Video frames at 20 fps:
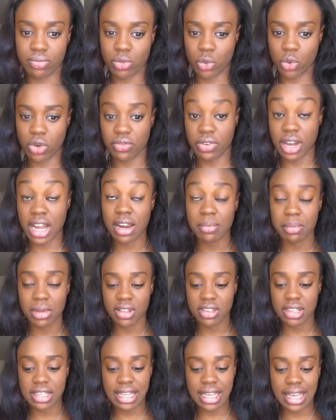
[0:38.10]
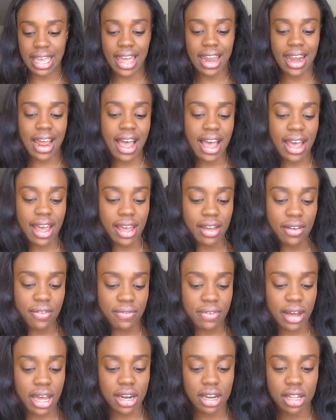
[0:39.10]
vitamins to get, I
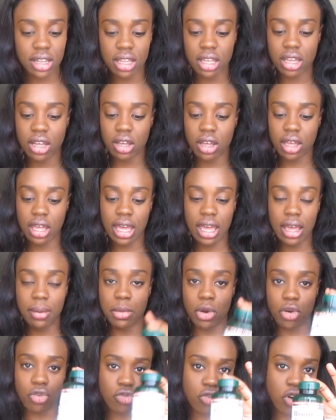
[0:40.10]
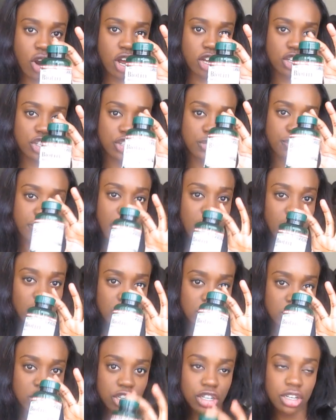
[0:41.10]
finally came across
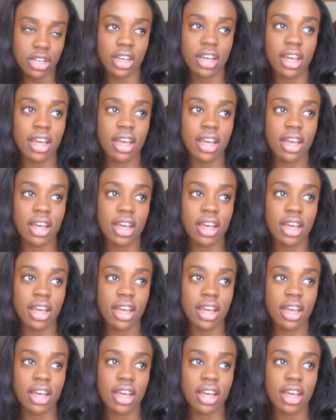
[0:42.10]
Biotin.